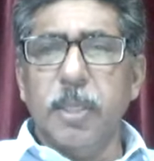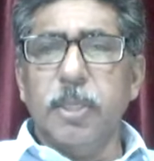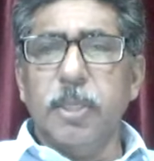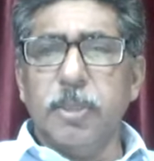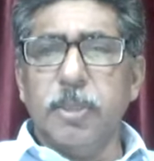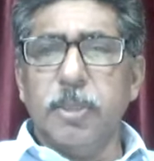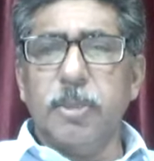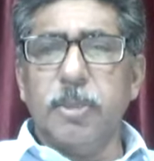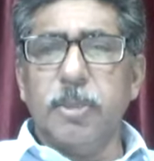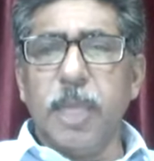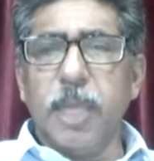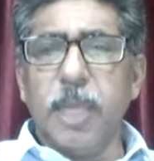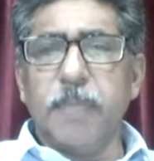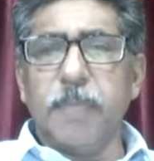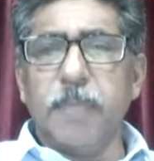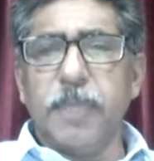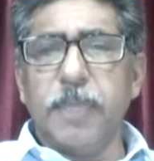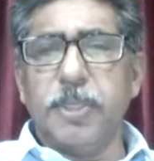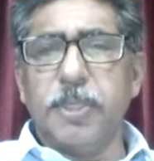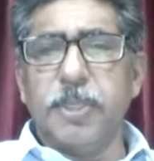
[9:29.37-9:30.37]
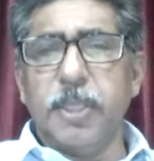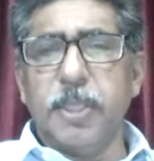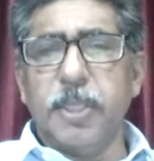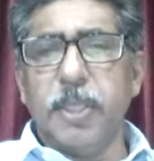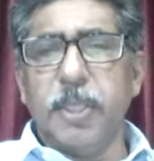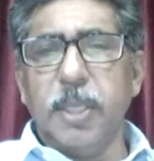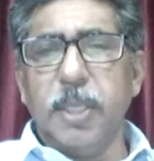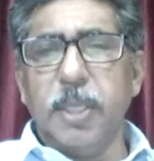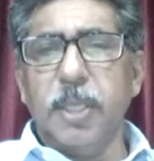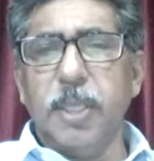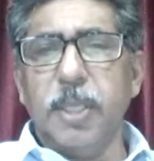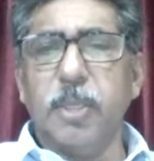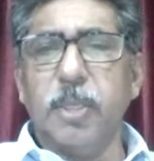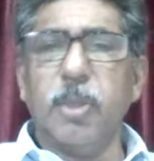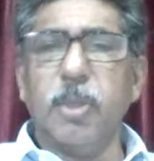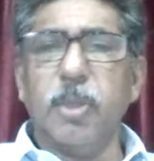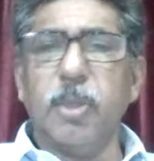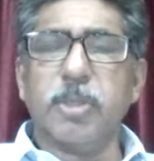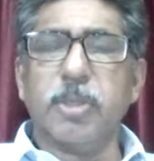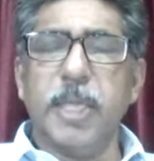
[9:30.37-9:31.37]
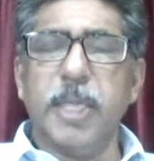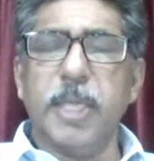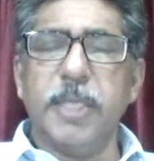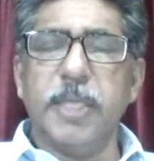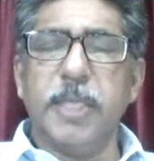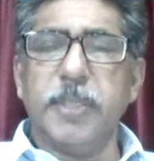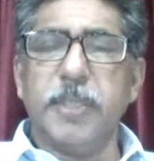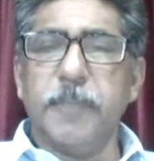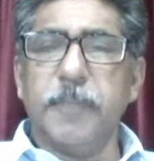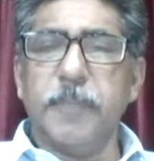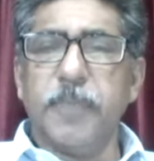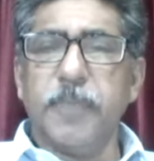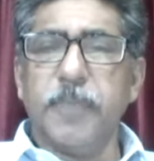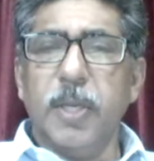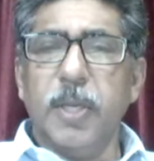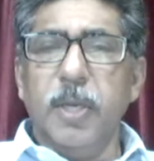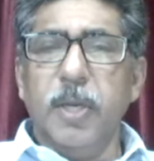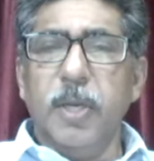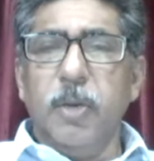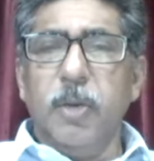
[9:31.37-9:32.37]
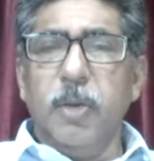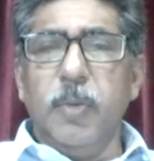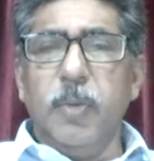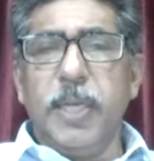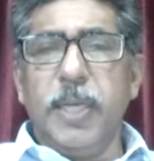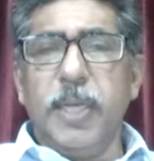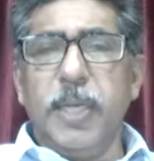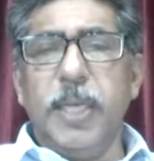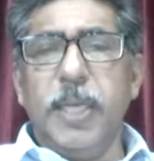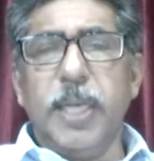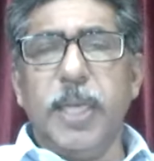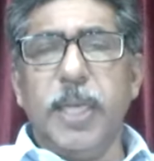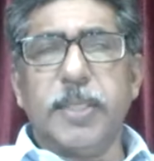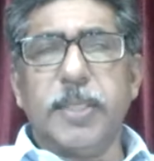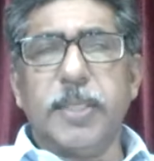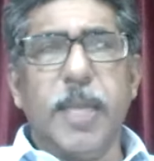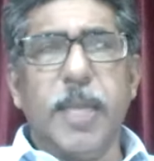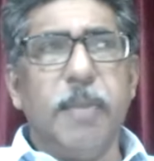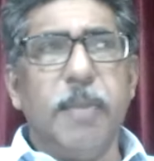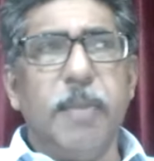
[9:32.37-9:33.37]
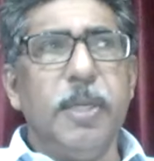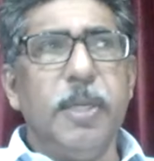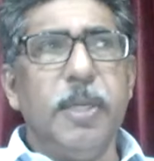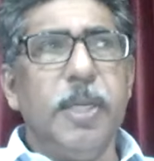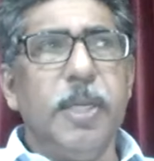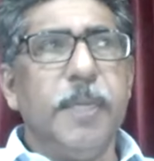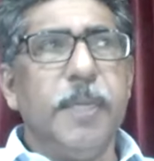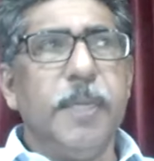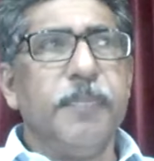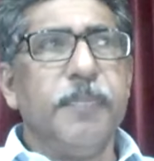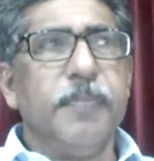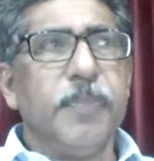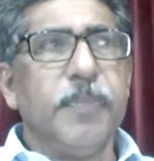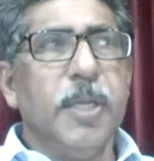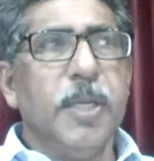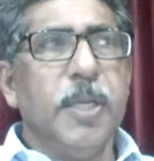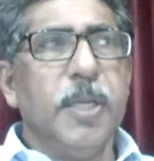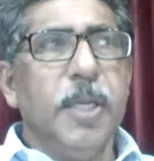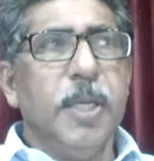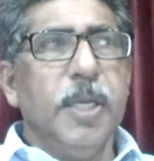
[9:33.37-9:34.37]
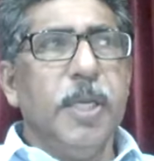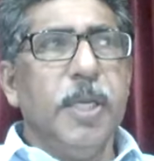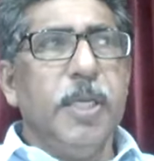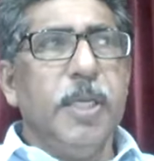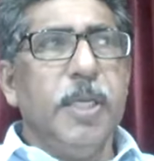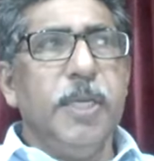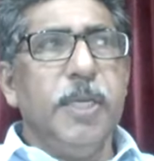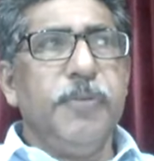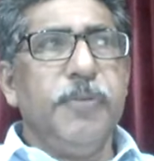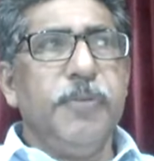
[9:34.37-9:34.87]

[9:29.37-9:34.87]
to that patient in those days. When he examined him, if